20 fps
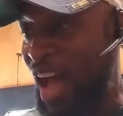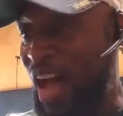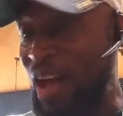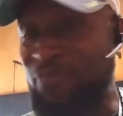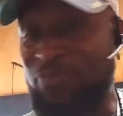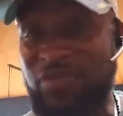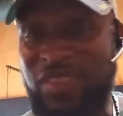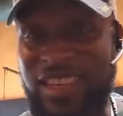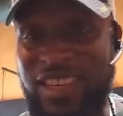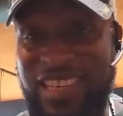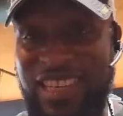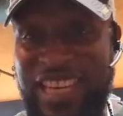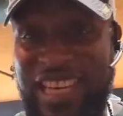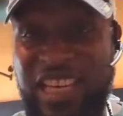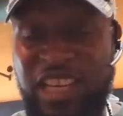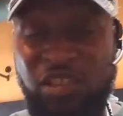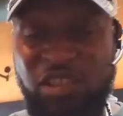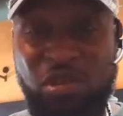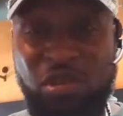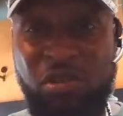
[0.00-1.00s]
I'm
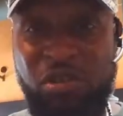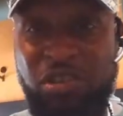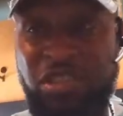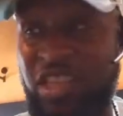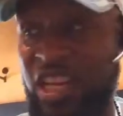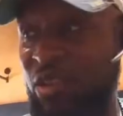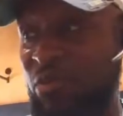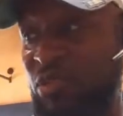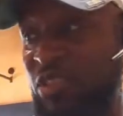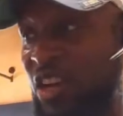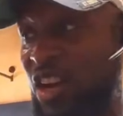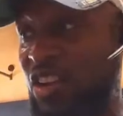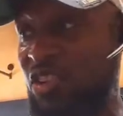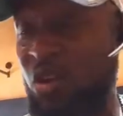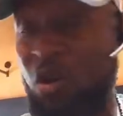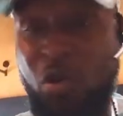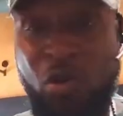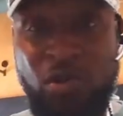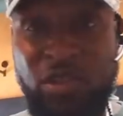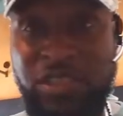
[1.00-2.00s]
leaning towards that it was
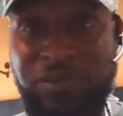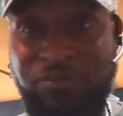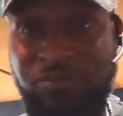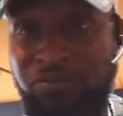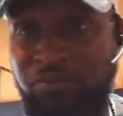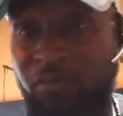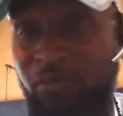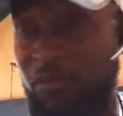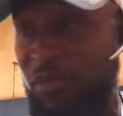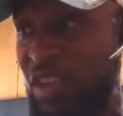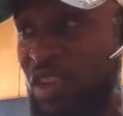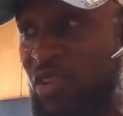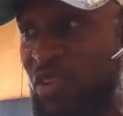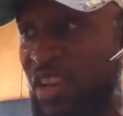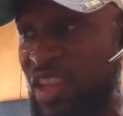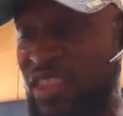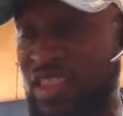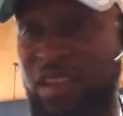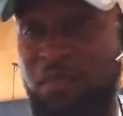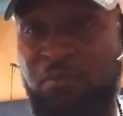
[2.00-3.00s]
unoaked. You
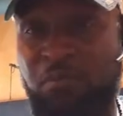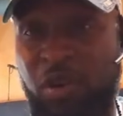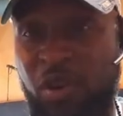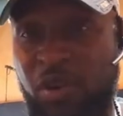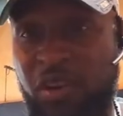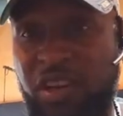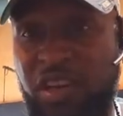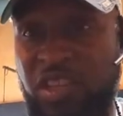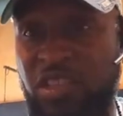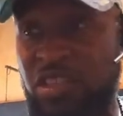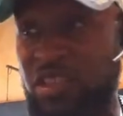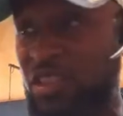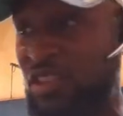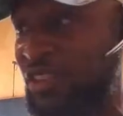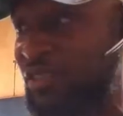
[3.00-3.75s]
don't get that burriness, you